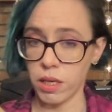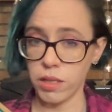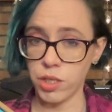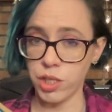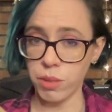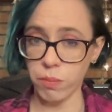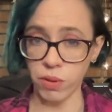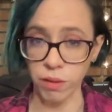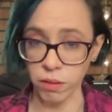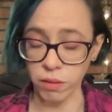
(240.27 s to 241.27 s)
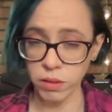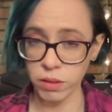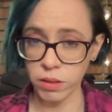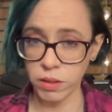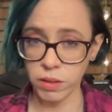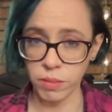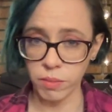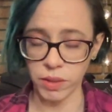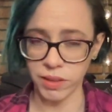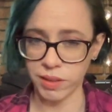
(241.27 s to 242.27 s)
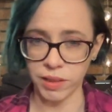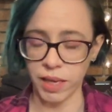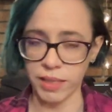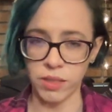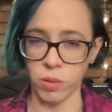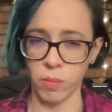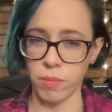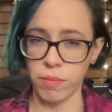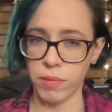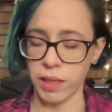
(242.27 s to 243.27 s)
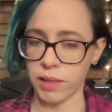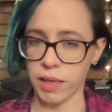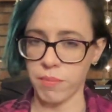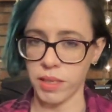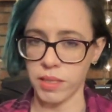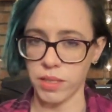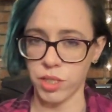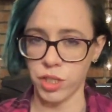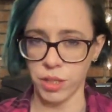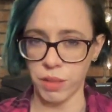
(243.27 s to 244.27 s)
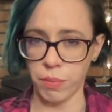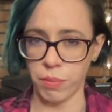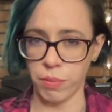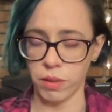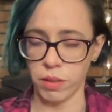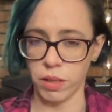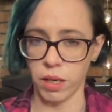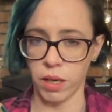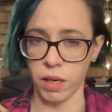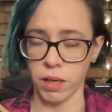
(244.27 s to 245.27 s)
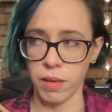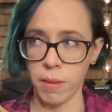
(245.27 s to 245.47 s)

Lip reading: cheaper, but I don't think that makes it cheap. That